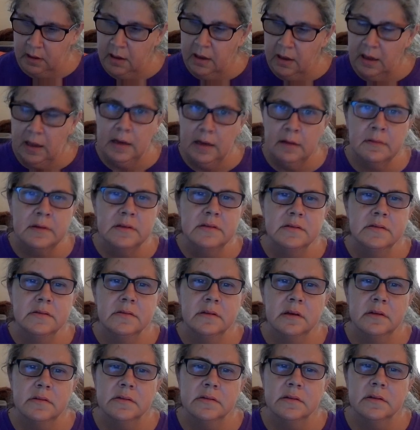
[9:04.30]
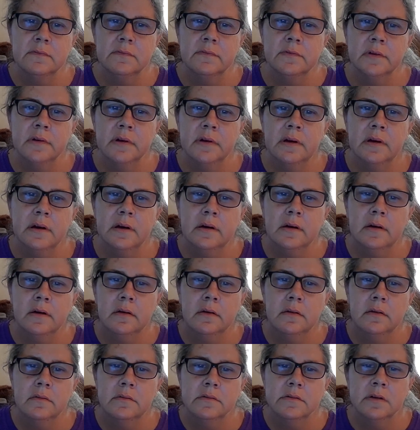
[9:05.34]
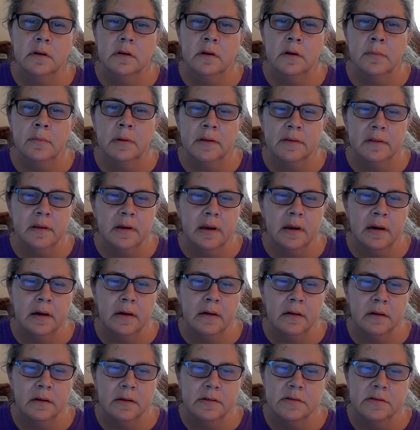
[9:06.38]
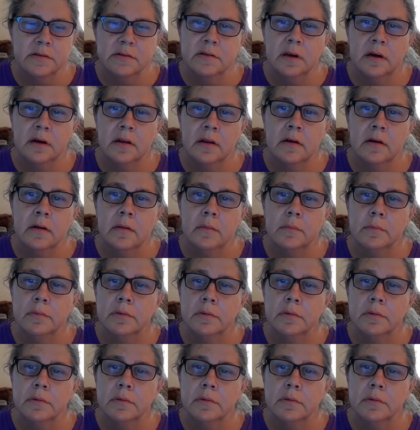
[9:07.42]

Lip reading: anyways, that's it for now. Sorry about the hair. I just got up.